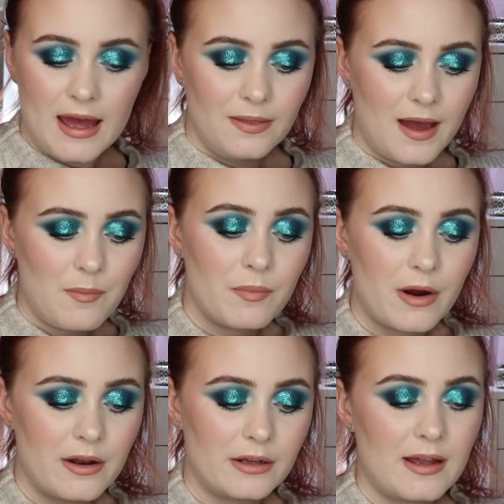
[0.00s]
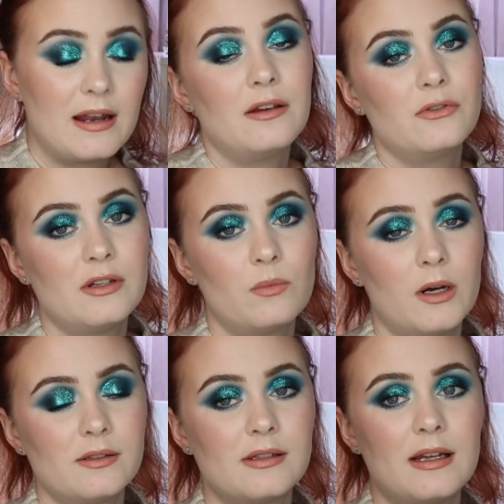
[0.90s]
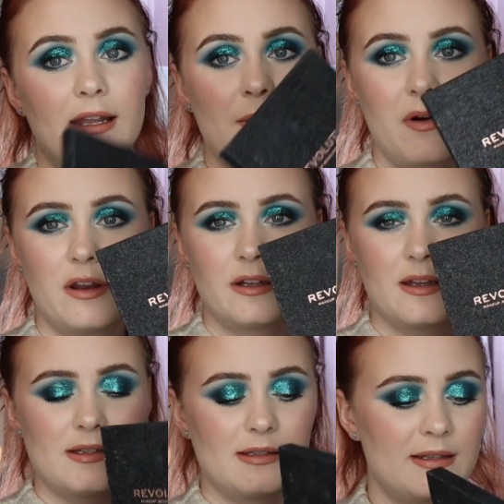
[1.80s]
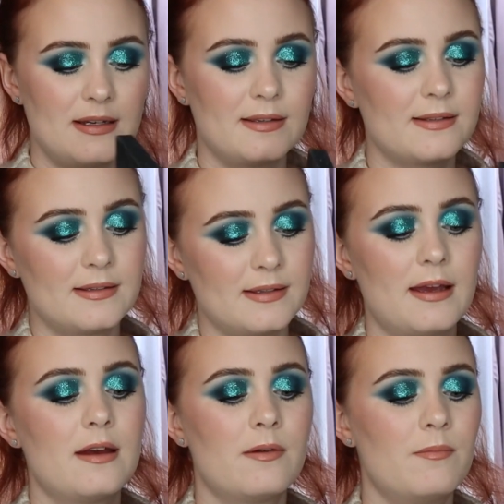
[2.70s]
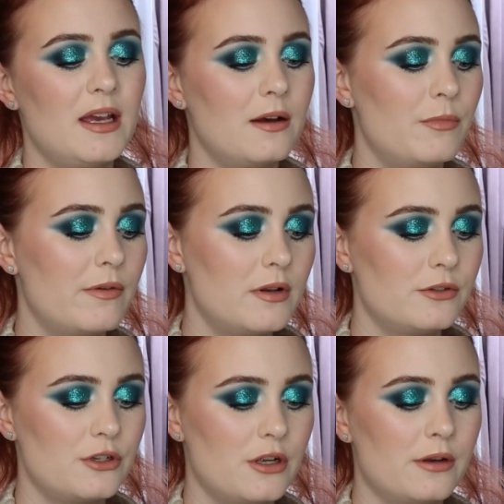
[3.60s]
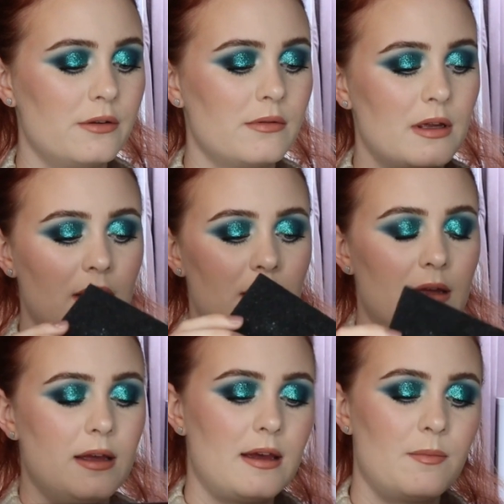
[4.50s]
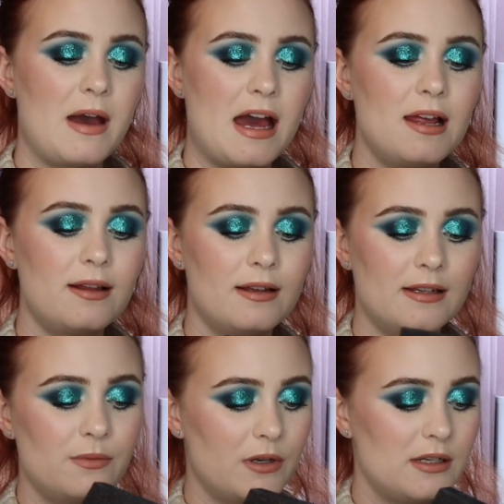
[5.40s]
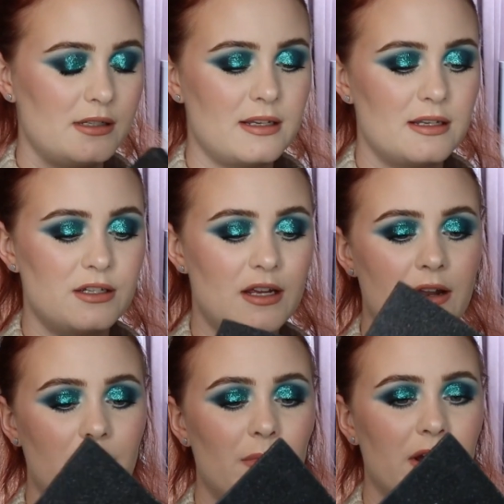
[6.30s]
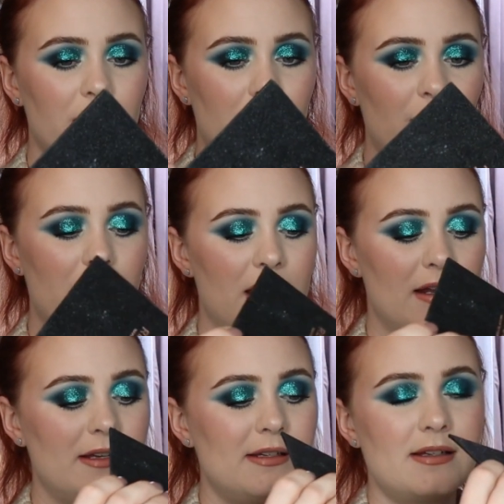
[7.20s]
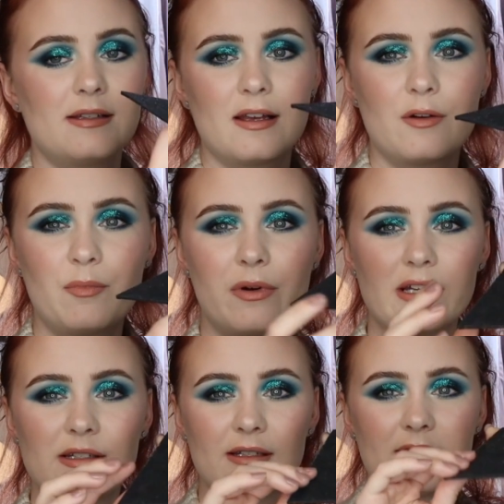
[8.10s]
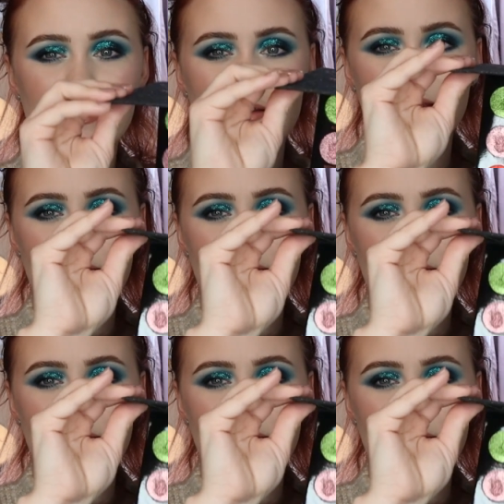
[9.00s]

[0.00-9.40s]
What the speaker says: And that product, and I used it once, and that product is this Makeup Revolution palette, and this one is in the shade Abracadabra, and this is a pressed